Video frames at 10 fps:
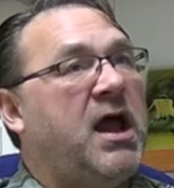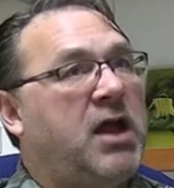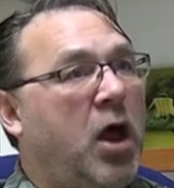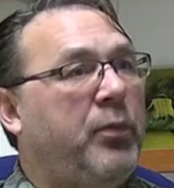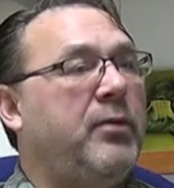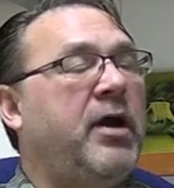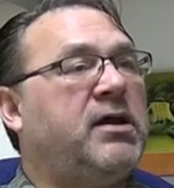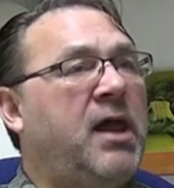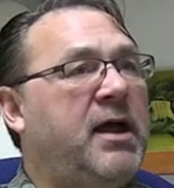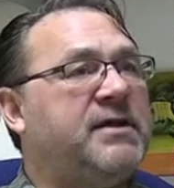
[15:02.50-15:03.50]
and helping my
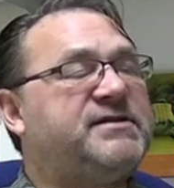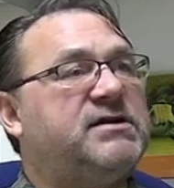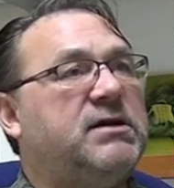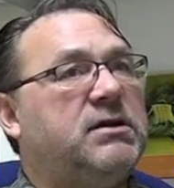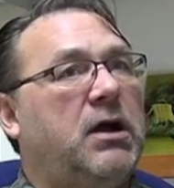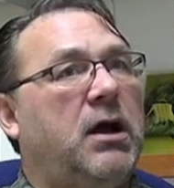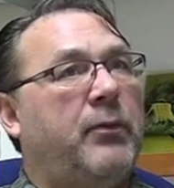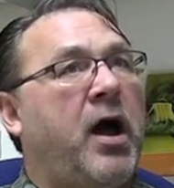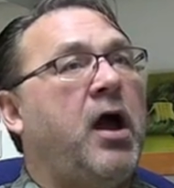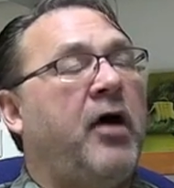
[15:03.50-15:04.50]
clients,
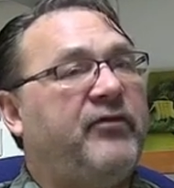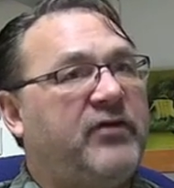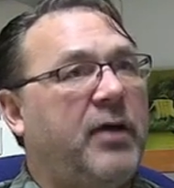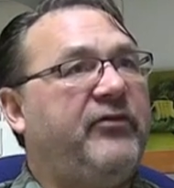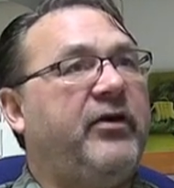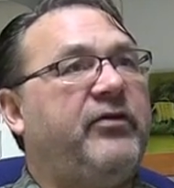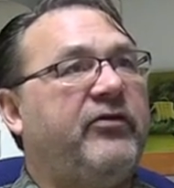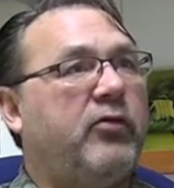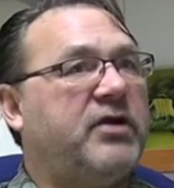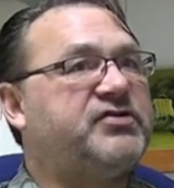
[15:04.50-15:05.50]
I oftentimes get
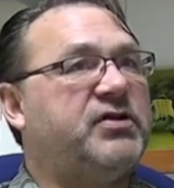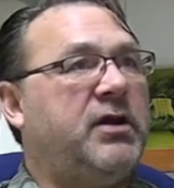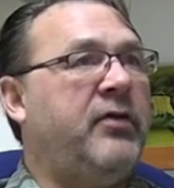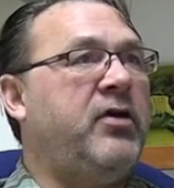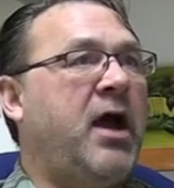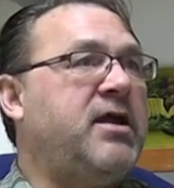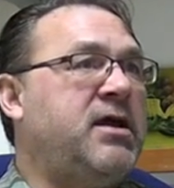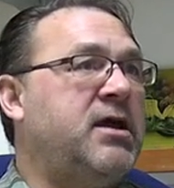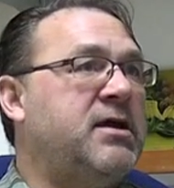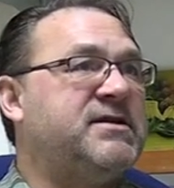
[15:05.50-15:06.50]
this question, and the
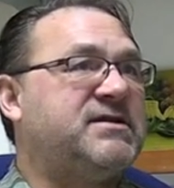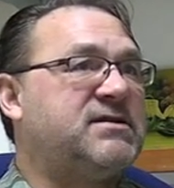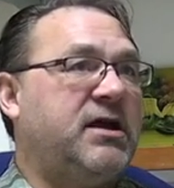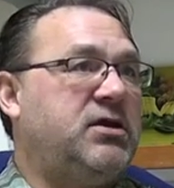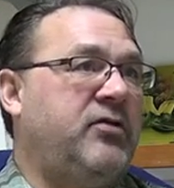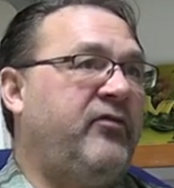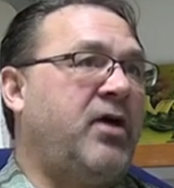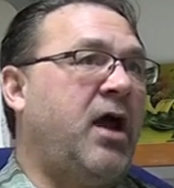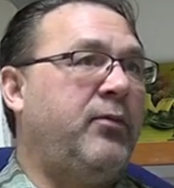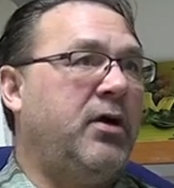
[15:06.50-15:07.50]
idea is like you've
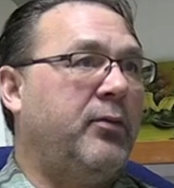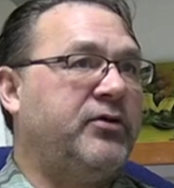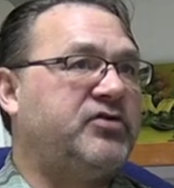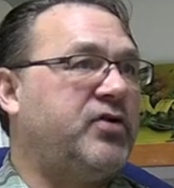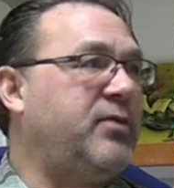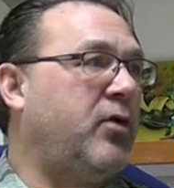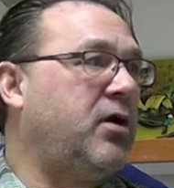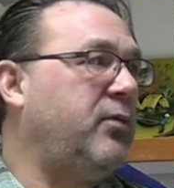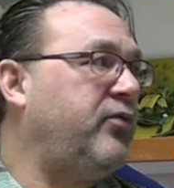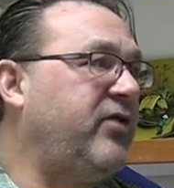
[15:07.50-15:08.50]
got to be able to
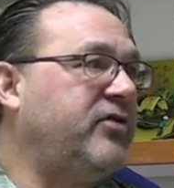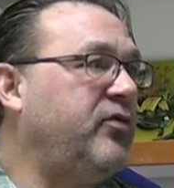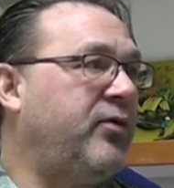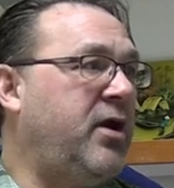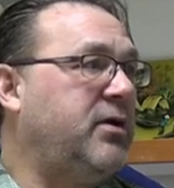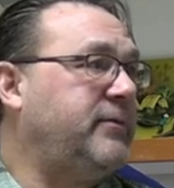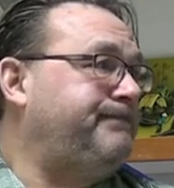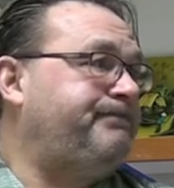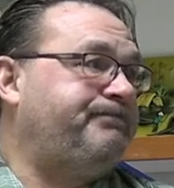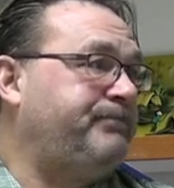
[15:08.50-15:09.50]
trademark and protect your brand.
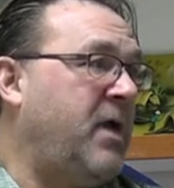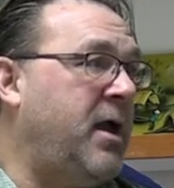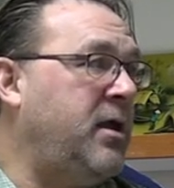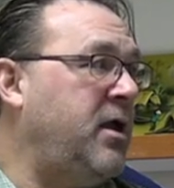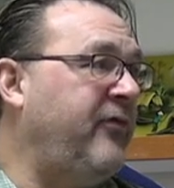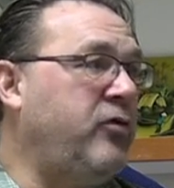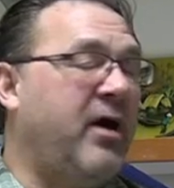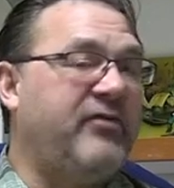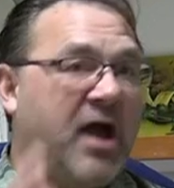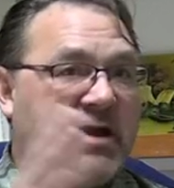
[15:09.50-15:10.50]
And if
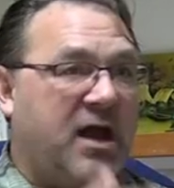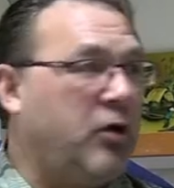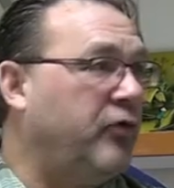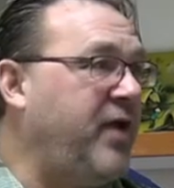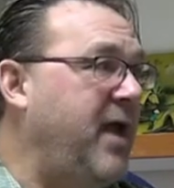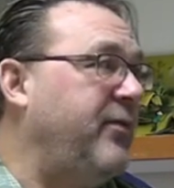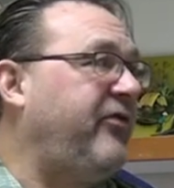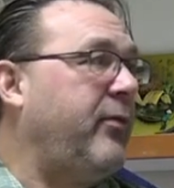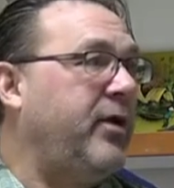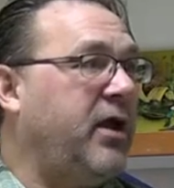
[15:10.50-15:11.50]
you have the identical name
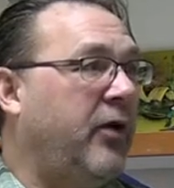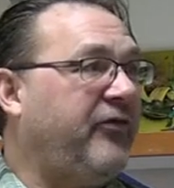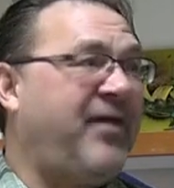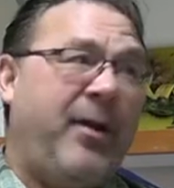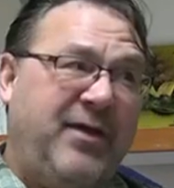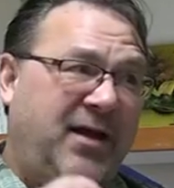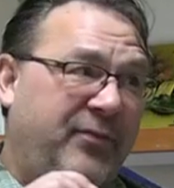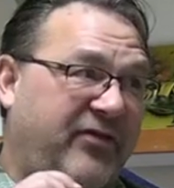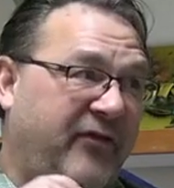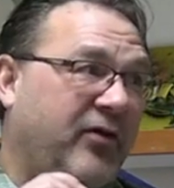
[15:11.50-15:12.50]
as somebody else, that
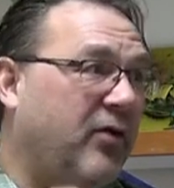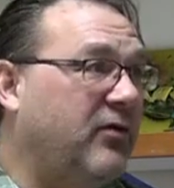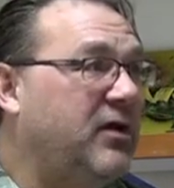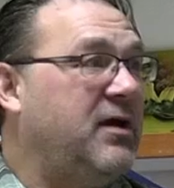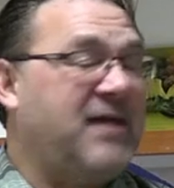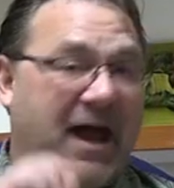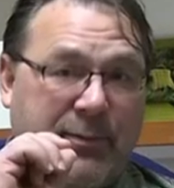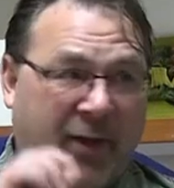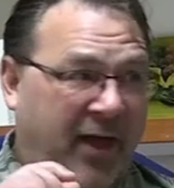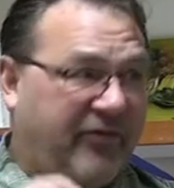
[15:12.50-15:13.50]
becomes difficult. Not
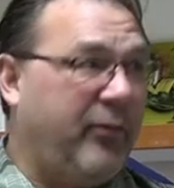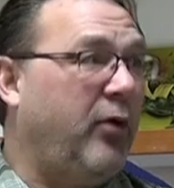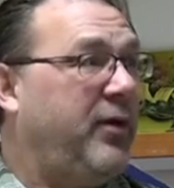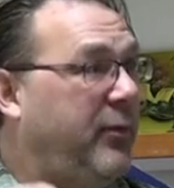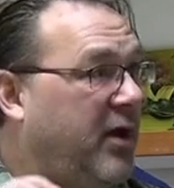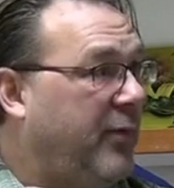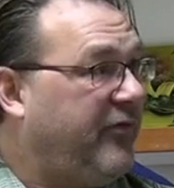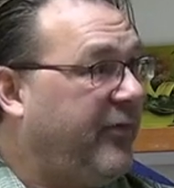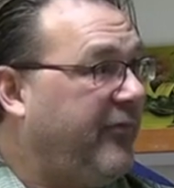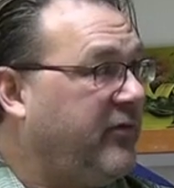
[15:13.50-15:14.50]
impossible, but it
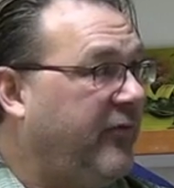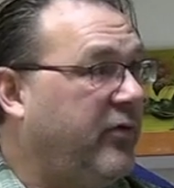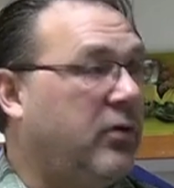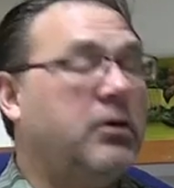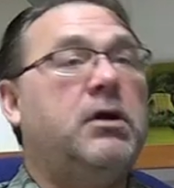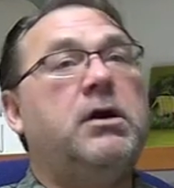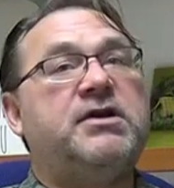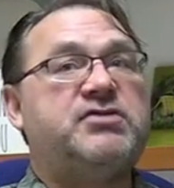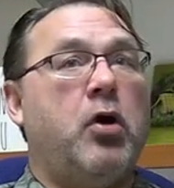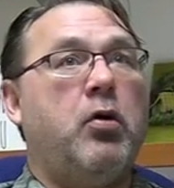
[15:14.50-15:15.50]
becomes difficult.
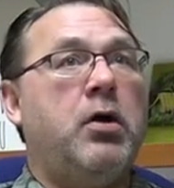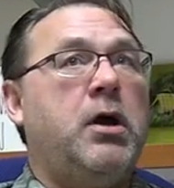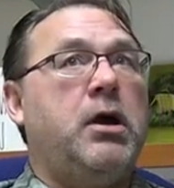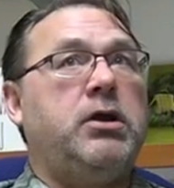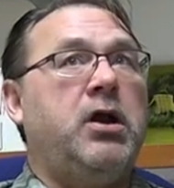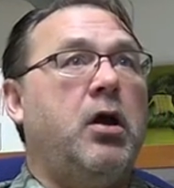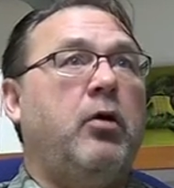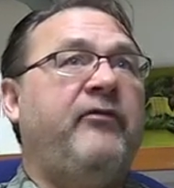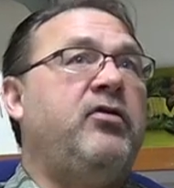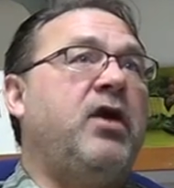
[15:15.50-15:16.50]
So,
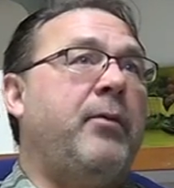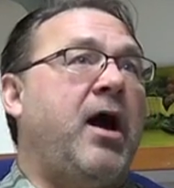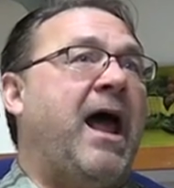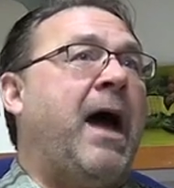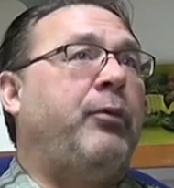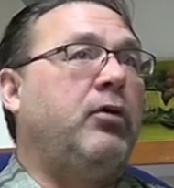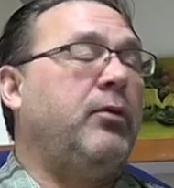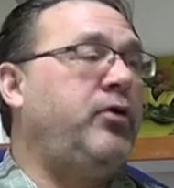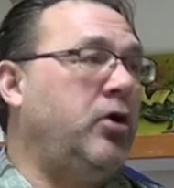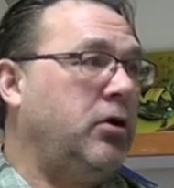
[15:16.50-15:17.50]
if you think about Apple
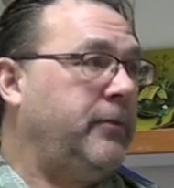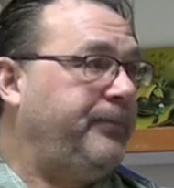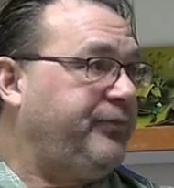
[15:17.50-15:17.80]
Computer